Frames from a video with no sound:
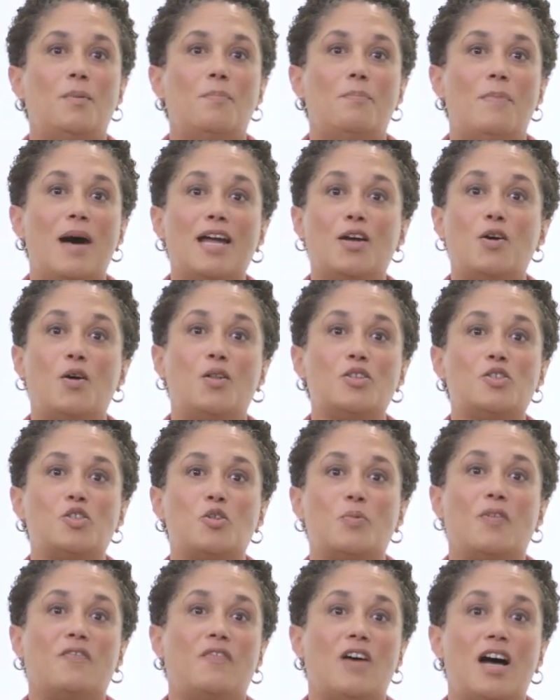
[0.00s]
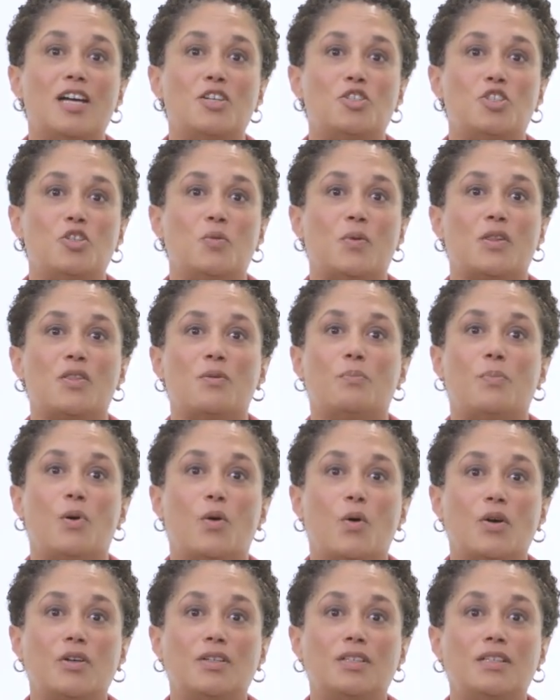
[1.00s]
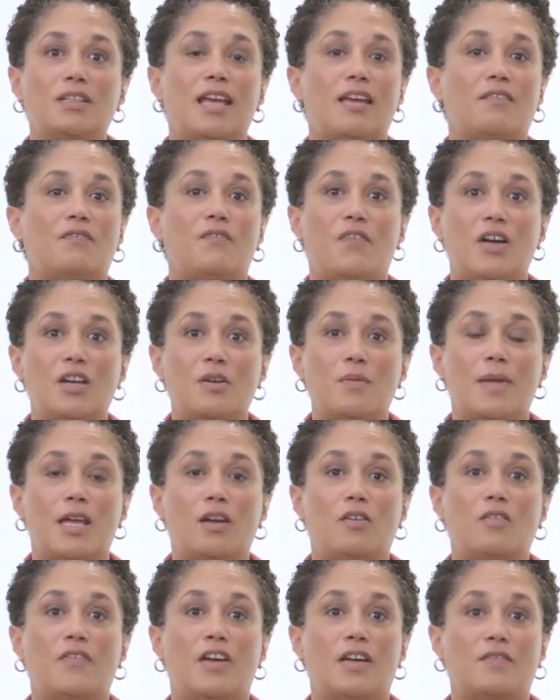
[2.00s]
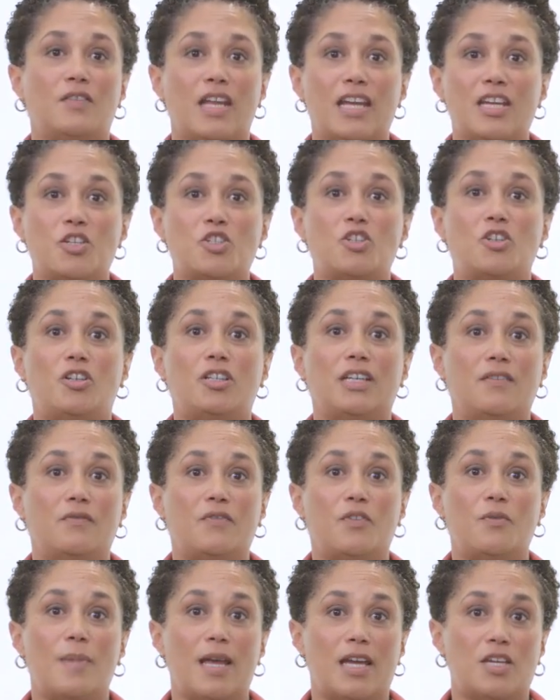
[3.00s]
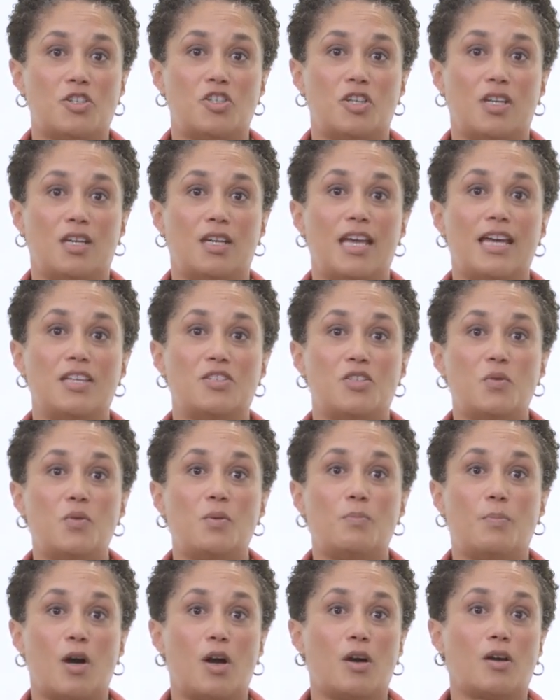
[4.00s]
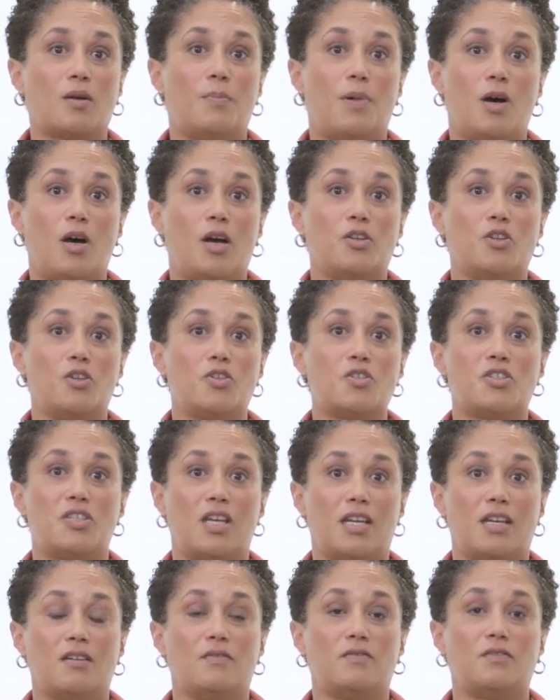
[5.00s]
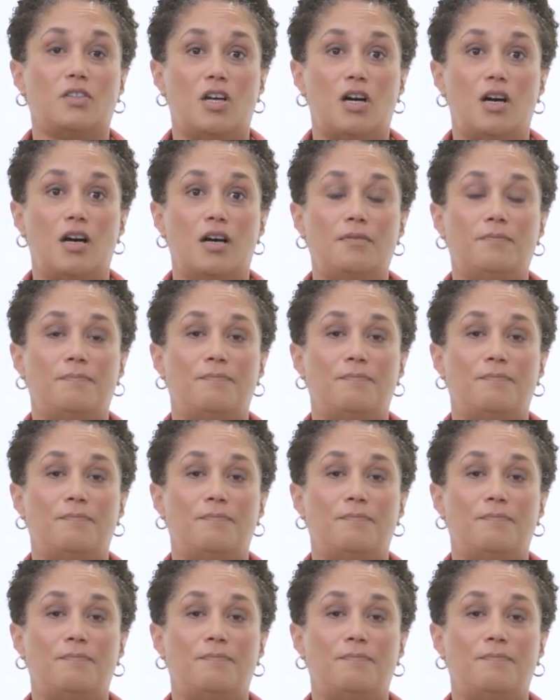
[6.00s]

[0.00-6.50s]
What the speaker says: My goal is to provide you with important and fundamental foundational information as you embark upon your study of law.